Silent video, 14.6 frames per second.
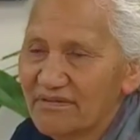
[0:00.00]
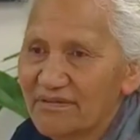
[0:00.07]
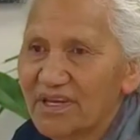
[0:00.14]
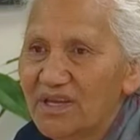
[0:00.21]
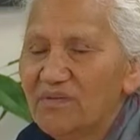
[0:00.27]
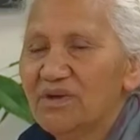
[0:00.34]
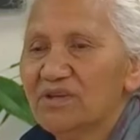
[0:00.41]

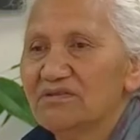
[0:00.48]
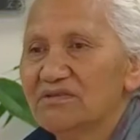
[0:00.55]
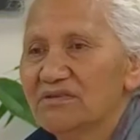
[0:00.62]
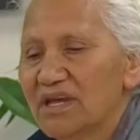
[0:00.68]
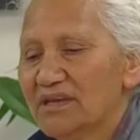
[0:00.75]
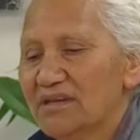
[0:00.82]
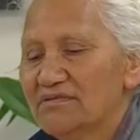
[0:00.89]
When he went
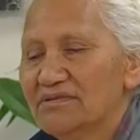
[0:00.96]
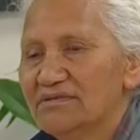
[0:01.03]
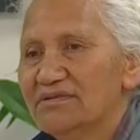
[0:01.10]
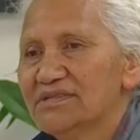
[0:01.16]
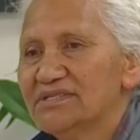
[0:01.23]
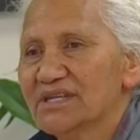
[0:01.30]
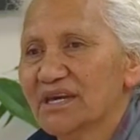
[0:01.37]
to
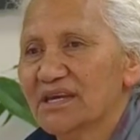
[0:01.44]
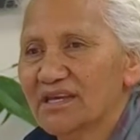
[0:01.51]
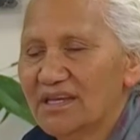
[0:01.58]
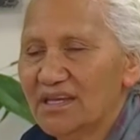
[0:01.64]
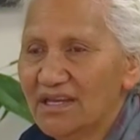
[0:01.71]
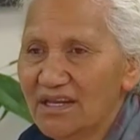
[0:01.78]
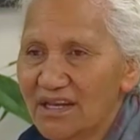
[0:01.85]
do his
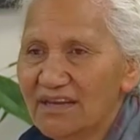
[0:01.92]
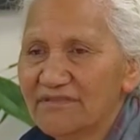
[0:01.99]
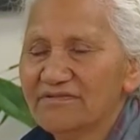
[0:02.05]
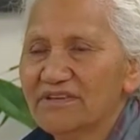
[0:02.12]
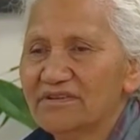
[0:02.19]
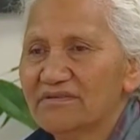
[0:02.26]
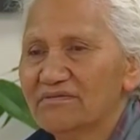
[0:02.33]
karaki, he
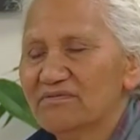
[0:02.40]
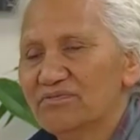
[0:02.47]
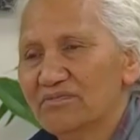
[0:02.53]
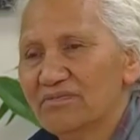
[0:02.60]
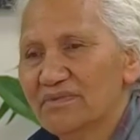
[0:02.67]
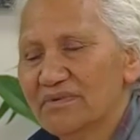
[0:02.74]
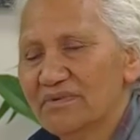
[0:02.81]
left it
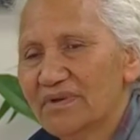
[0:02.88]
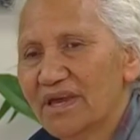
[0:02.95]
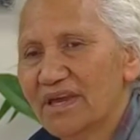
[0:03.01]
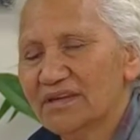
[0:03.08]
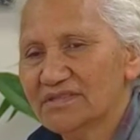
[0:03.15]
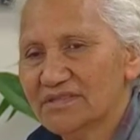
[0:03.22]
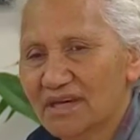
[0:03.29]

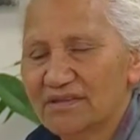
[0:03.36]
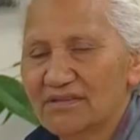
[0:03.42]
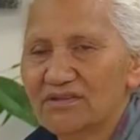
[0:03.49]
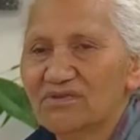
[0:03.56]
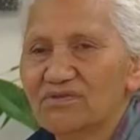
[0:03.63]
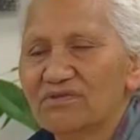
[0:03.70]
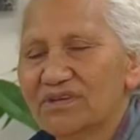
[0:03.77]

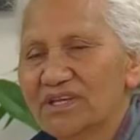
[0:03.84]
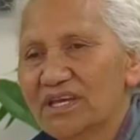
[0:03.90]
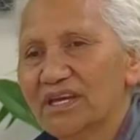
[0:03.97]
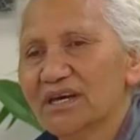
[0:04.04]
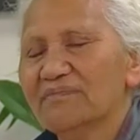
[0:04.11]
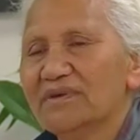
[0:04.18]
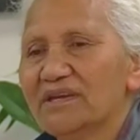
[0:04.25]
outside the door and
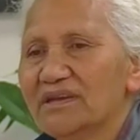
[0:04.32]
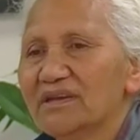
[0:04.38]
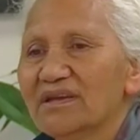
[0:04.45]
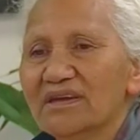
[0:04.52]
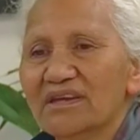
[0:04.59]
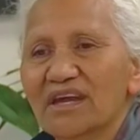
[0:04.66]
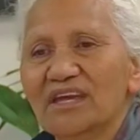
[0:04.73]
he come in.
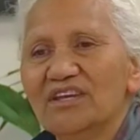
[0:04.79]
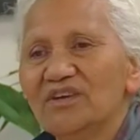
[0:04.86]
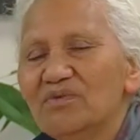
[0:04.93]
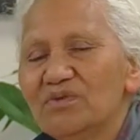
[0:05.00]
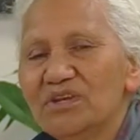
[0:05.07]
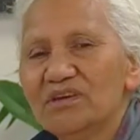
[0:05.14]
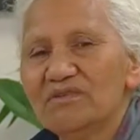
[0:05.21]
And
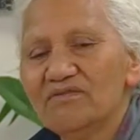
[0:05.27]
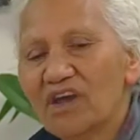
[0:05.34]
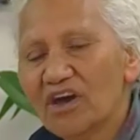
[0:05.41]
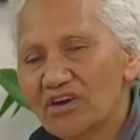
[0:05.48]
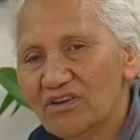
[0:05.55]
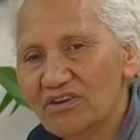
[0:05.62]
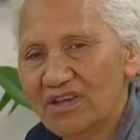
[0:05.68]
you wouldn't have
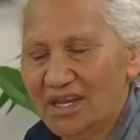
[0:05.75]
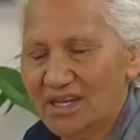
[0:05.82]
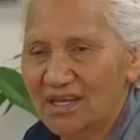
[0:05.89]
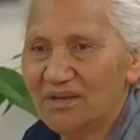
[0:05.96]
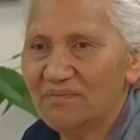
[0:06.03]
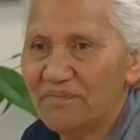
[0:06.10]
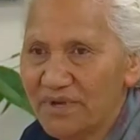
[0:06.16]
known
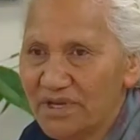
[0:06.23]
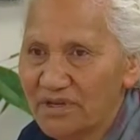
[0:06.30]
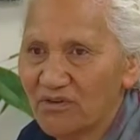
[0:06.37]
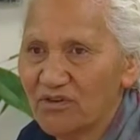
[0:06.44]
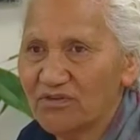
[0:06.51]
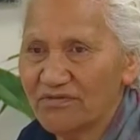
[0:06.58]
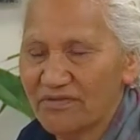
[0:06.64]
that he'd
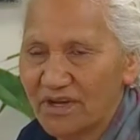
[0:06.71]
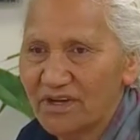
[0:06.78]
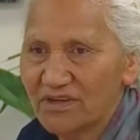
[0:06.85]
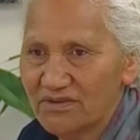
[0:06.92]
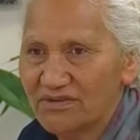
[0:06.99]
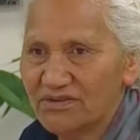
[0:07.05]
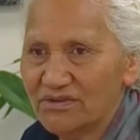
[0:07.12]
been off
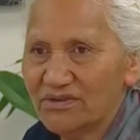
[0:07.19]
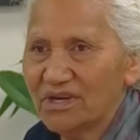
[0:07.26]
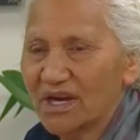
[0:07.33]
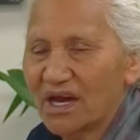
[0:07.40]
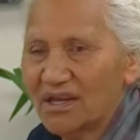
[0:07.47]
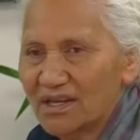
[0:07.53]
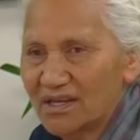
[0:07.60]
to do
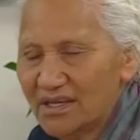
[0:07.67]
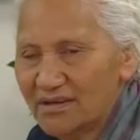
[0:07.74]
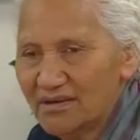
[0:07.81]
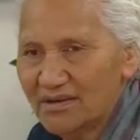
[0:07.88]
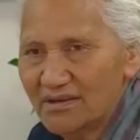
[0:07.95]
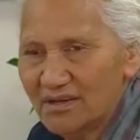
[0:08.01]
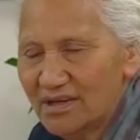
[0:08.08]
a
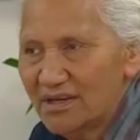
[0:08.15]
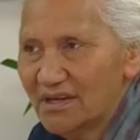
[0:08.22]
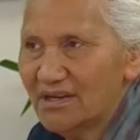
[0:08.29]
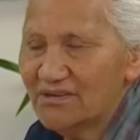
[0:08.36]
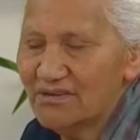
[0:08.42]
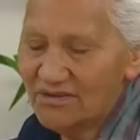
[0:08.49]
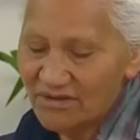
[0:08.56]
karakia and,
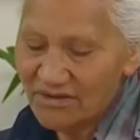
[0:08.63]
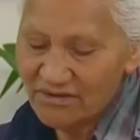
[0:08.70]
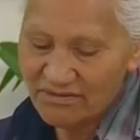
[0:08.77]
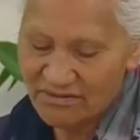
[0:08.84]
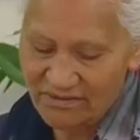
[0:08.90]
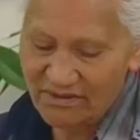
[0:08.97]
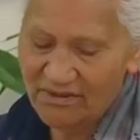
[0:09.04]
and to
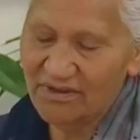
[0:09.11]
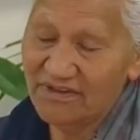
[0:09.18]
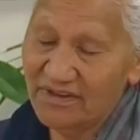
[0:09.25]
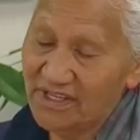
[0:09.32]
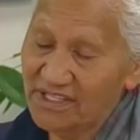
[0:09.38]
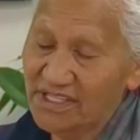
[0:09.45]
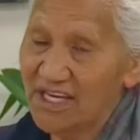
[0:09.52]
do the
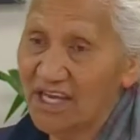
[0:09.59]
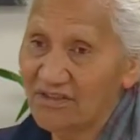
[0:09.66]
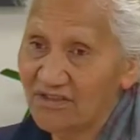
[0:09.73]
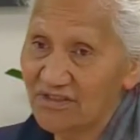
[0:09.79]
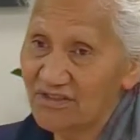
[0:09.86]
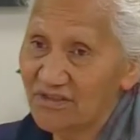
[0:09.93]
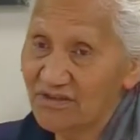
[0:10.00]
things he
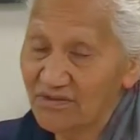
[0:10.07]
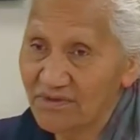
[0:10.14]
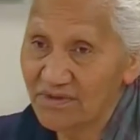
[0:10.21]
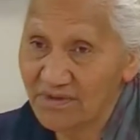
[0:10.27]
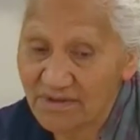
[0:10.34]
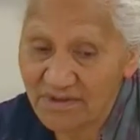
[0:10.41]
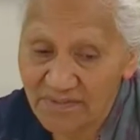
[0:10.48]
had to do
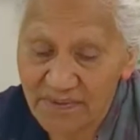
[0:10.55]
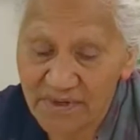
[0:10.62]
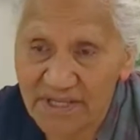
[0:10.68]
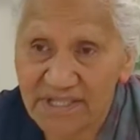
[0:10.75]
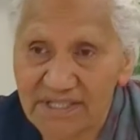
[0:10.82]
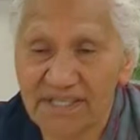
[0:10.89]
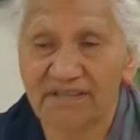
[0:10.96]
with the
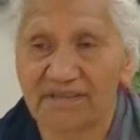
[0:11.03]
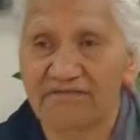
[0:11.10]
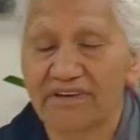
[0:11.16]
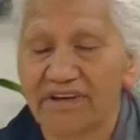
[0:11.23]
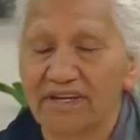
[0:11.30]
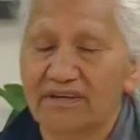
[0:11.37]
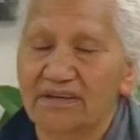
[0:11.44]
police and the
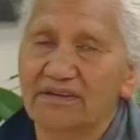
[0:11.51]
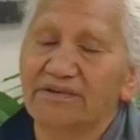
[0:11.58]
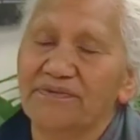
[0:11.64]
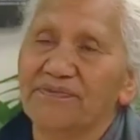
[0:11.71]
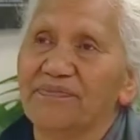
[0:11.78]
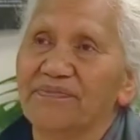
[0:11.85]
whānau.